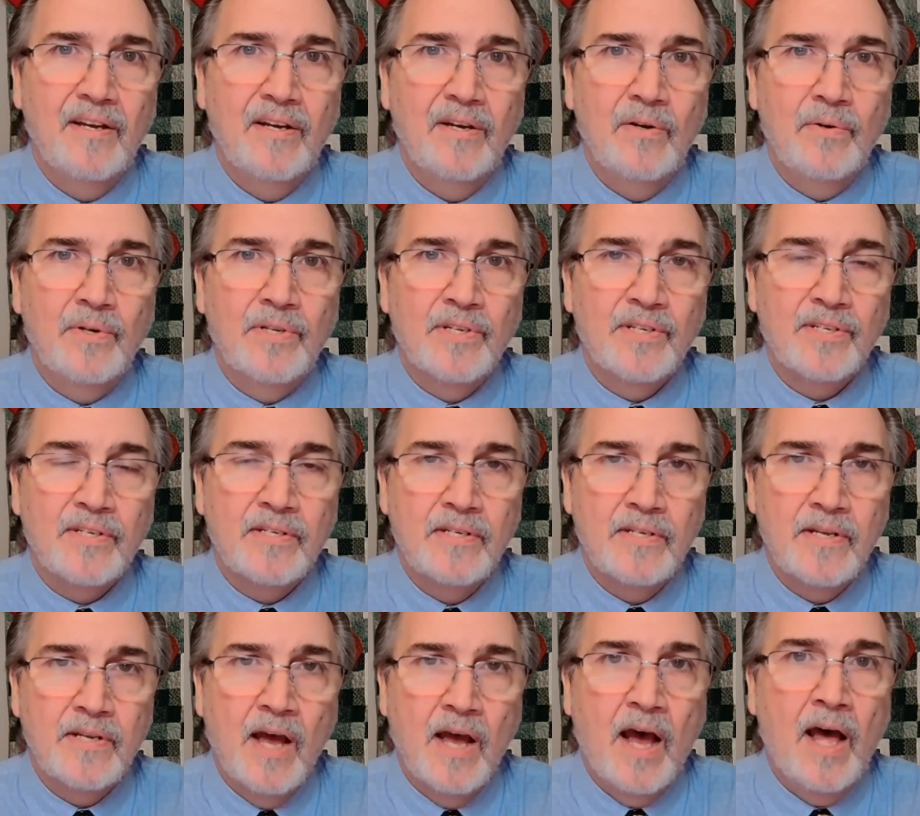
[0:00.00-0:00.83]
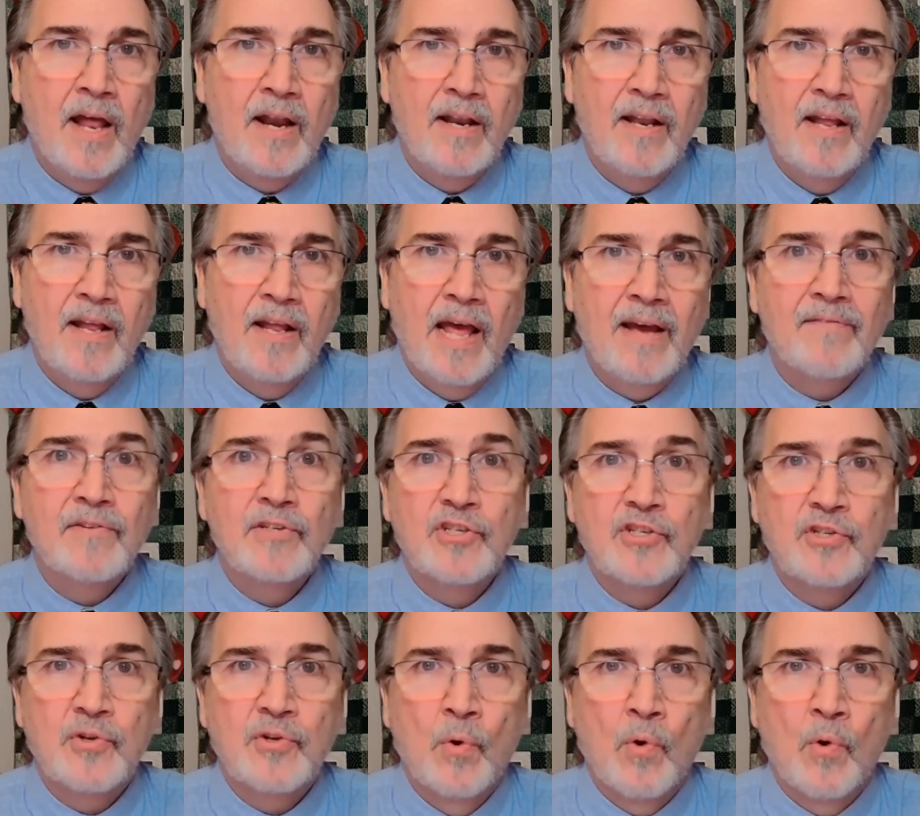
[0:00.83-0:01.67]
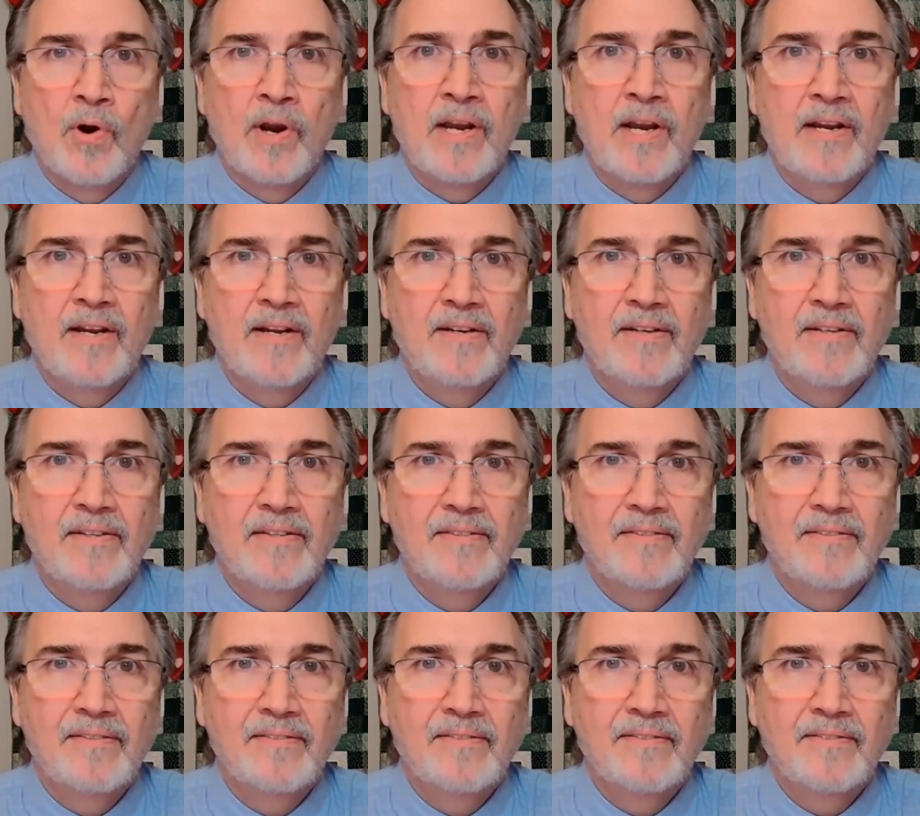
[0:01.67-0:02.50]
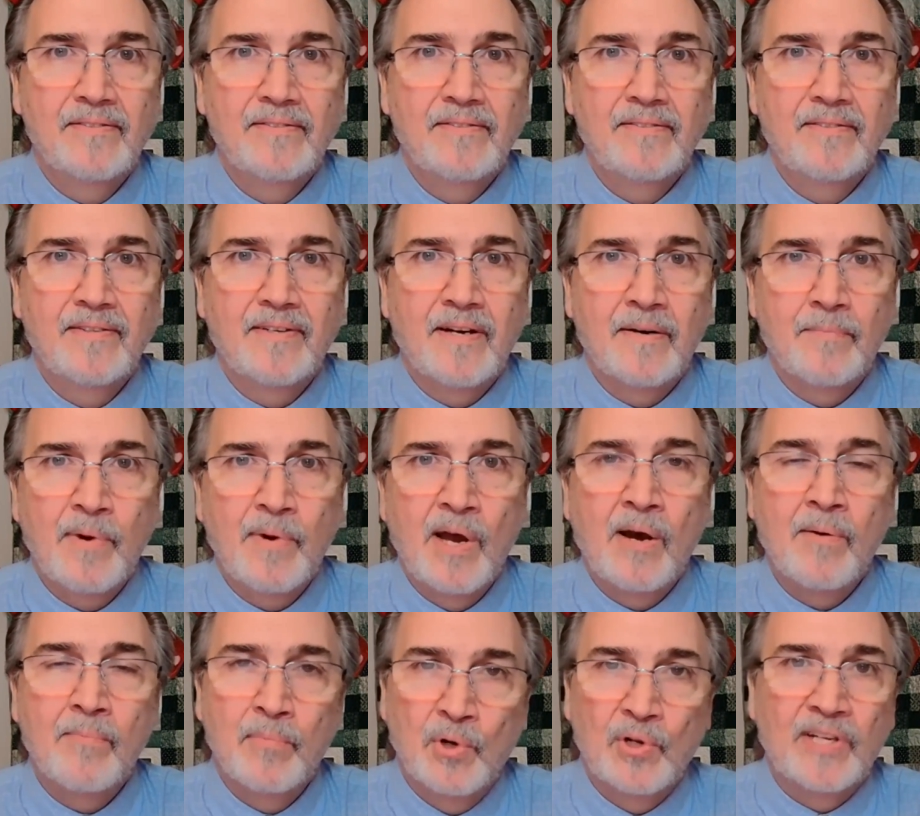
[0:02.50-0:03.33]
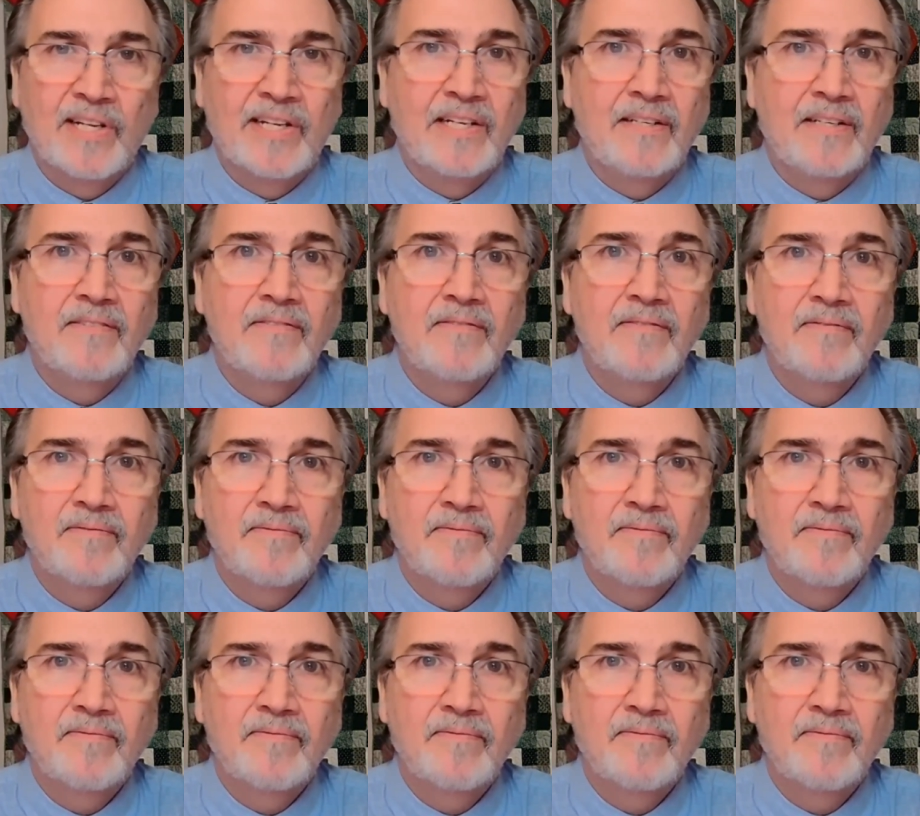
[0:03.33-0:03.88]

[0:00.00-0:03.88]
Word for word: who does not have a story about bullying